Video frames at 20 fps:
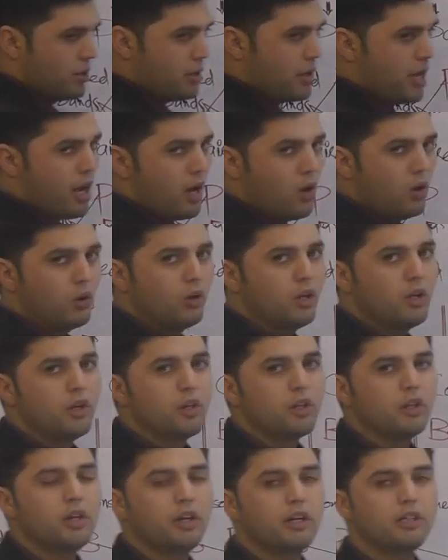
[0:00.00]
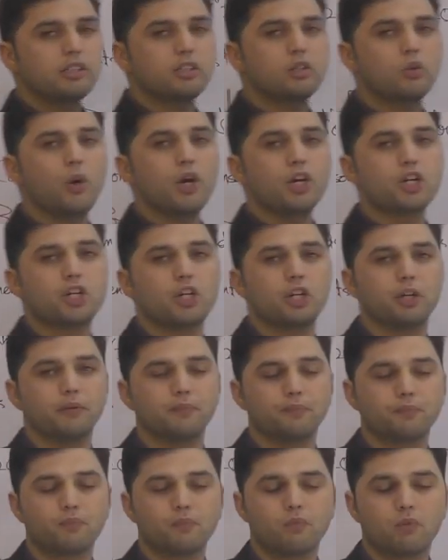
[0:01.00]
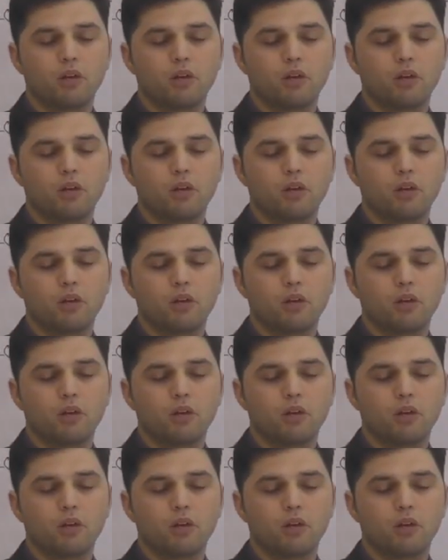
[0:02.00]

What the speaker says: Now, there is a question.